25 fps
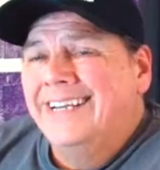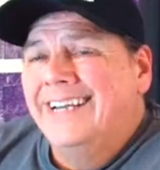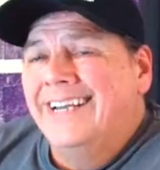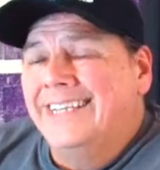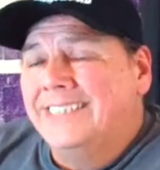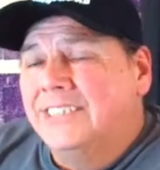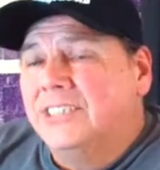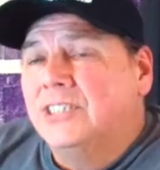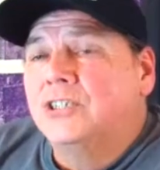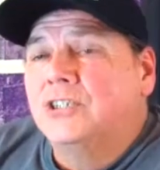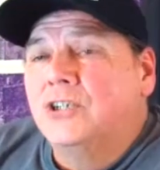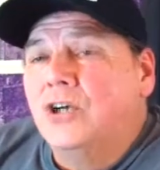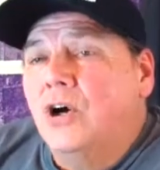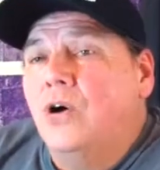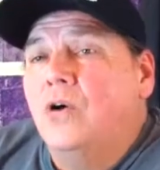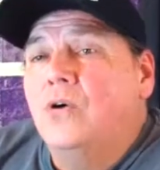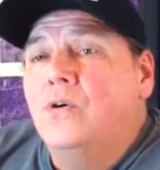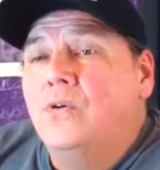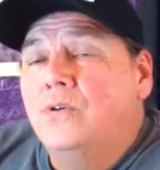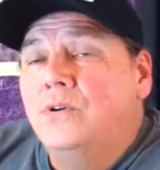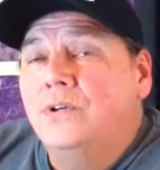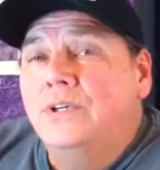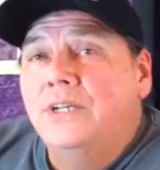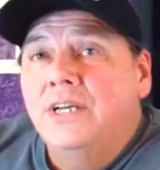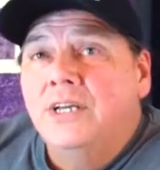It's a
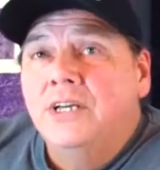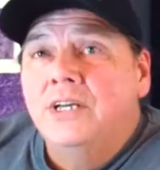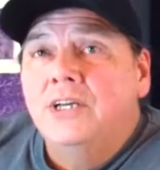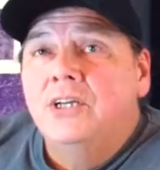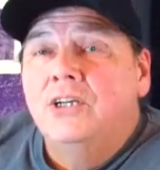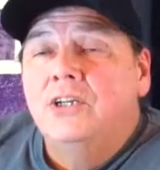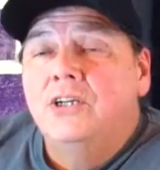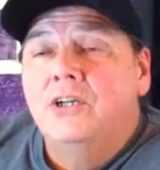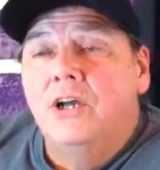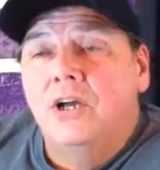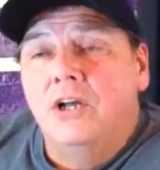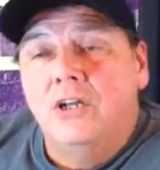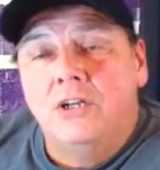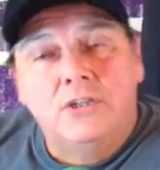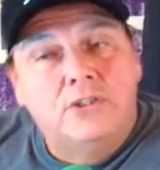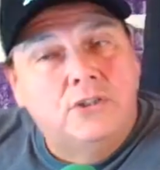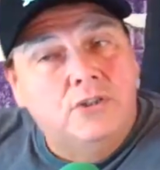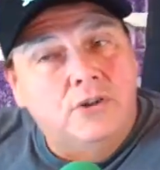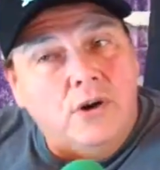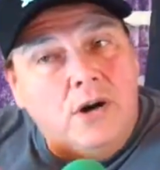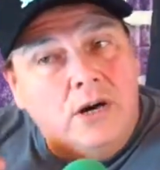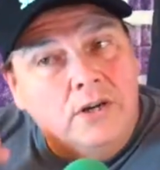code to